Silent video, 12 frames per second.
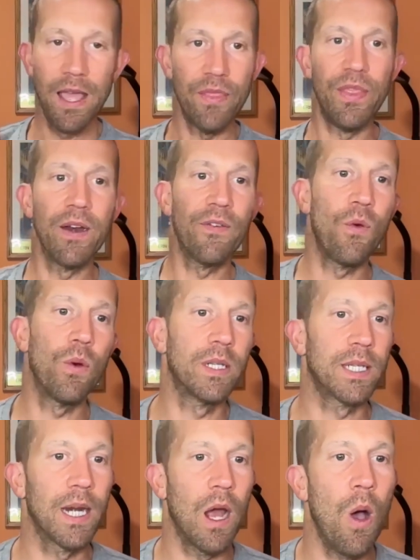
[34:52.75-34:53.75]
Therefore, it's
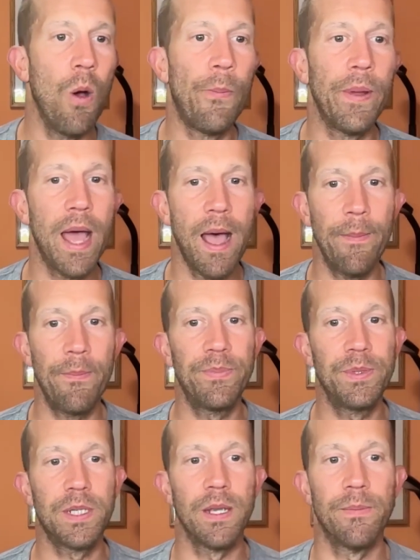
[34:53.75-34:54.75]
going to open up
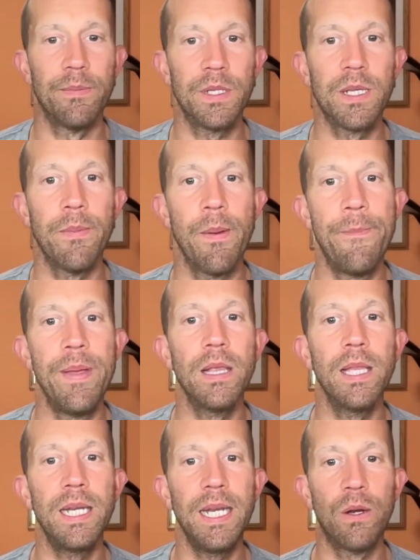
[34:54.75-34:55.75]
some
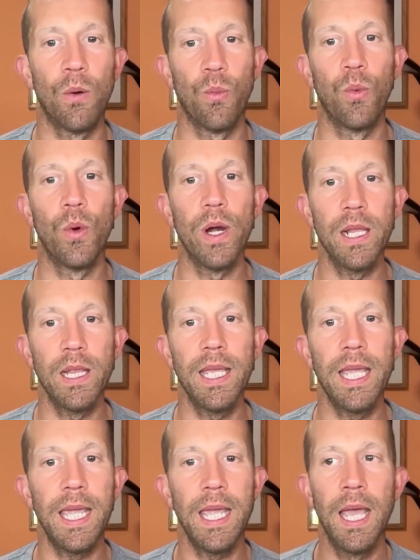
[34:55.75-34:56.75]
ability to
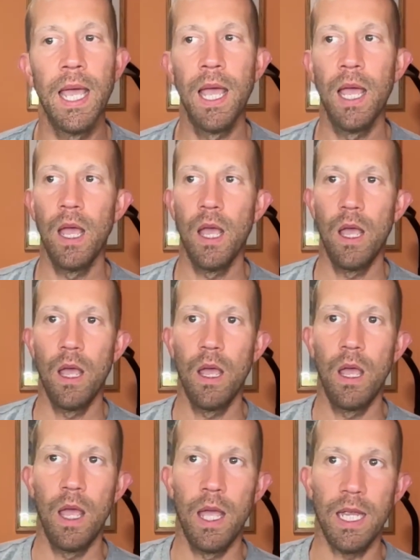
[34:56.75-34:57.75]
really
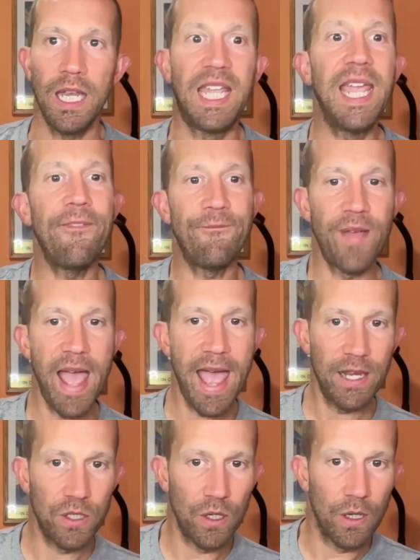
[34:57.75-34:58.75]
get
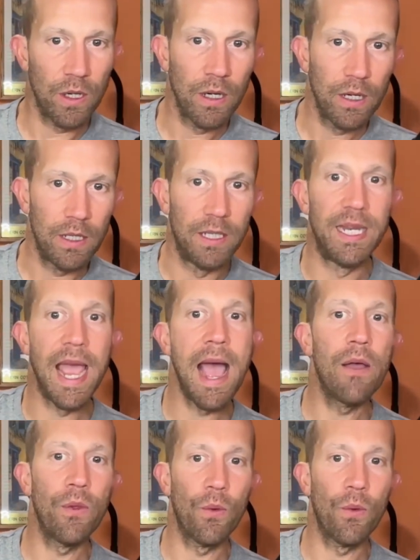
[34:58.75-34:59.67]
faster down the